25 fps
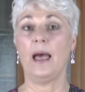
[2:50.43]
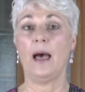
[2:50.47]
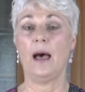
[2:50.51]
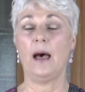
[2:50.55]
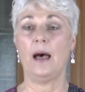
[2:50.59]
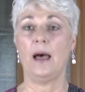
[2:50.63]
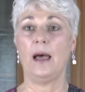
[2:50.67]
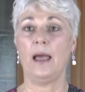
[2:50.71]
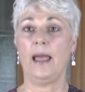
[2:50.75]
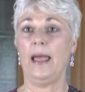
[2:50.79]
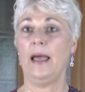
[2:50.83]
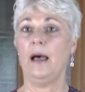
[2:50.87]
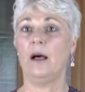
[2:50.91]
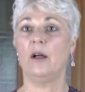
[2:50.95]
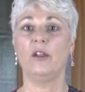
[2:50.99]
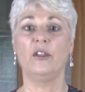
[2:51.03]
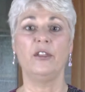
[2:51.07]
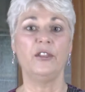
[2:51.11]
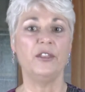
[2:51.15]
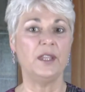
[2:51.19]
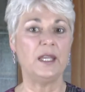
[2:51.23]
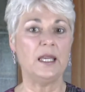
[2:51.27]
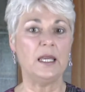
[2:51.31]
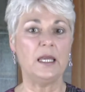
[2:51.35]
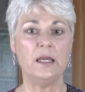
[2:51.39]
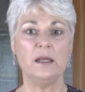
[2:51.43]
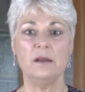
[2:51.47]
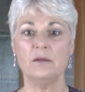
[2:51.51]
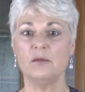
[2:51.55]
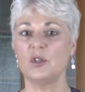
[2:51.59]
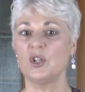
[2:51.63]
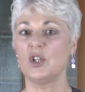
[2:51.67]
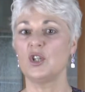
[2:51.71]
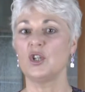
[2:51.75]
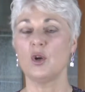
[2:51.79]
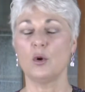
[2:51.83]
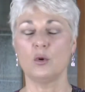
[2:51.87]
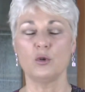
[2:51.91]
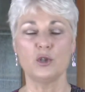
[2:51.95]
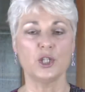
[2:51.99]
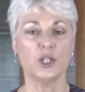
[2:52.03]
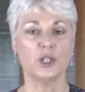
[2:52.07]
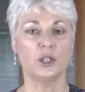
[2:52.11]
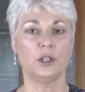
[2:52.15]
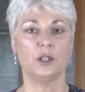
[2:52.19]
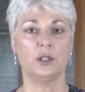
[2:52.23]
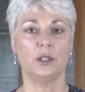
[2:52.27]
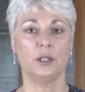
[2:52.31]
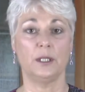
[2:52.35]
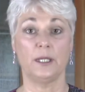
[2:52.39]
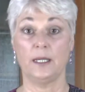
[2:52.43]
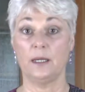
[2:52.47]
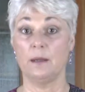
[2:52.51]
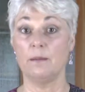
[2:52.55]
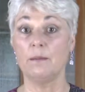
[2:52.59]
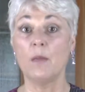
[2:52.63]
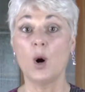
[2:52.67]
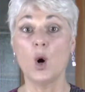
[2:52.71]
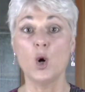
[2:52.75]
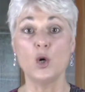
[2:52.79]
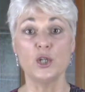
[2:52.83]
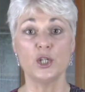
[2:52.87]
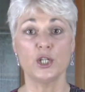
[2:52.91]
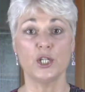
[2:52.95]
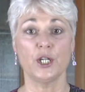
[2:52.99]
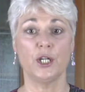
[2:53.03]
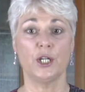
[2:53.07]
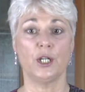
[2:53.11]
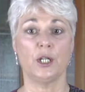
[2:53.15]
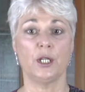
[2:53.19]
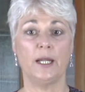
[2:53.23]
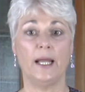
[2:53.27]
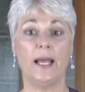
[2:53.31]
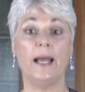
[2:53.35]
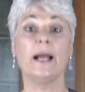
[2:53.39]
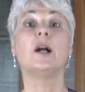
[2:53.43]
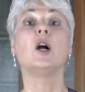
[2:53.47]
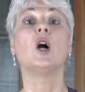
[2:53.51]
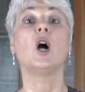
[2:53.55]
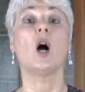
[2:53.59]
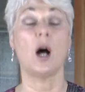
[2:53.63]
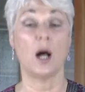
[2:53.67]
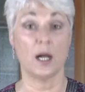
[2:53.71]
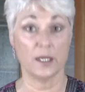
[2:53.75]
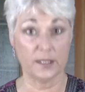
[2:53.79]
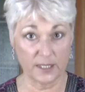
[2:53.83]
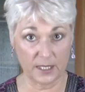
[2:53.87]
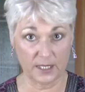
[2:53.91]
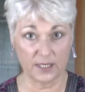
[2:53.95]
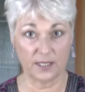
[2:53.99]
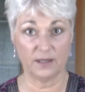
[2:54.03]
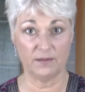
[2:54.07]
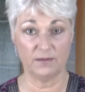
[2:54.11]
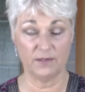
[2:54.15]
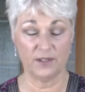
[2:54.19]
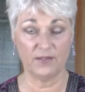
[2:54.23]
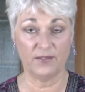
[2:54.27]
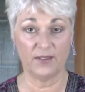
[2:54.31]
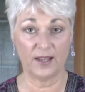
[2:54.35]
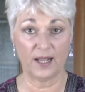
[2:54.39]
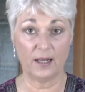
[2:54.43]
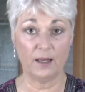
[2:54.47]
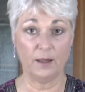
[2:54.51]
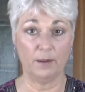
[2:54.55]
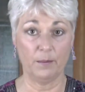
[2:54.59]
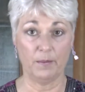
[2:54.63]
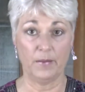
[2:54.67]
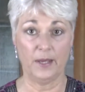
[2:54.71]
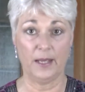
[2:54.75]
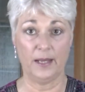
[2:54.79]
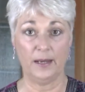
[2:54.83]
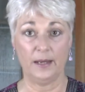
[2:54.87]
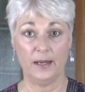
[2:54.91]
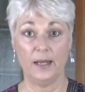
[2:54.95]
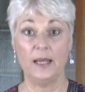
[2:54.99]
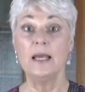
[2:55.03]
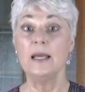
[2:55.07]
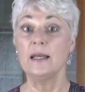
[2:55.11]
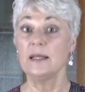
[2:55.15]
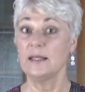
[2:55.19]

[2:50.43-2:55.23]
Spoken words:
of healthy social and emotional and cognitive development,